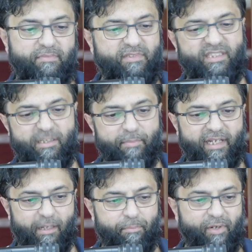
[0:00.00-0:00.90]
Just a
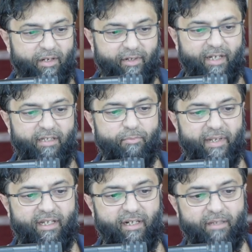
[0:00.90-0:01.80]
make-up prayer, right? You
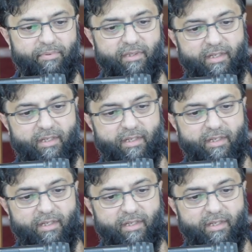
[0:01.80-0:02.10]
make it up.